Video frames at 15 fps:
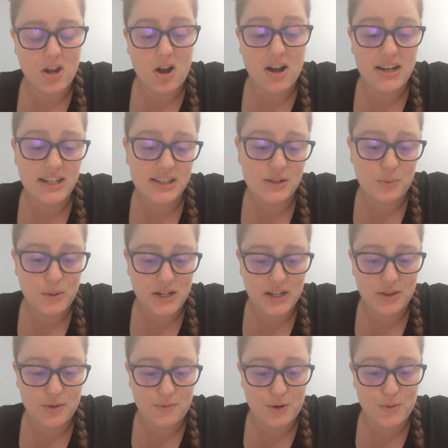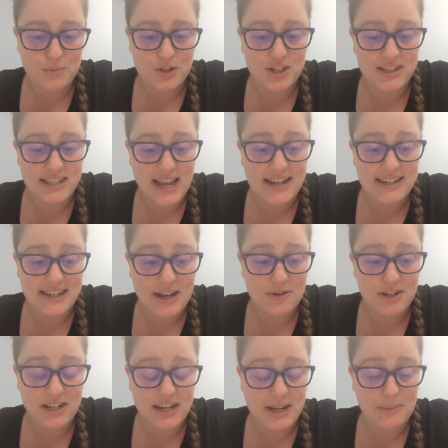On his quitting the room, she sat
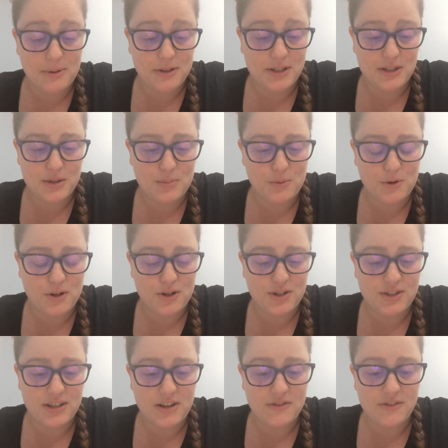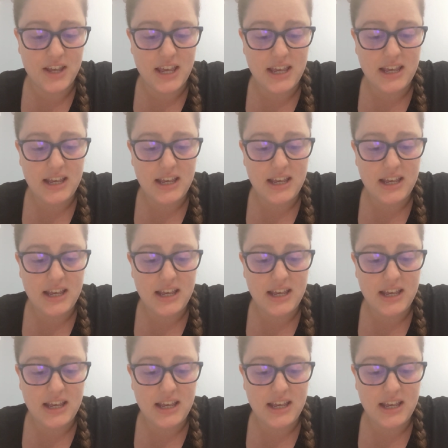down, unable to support herself,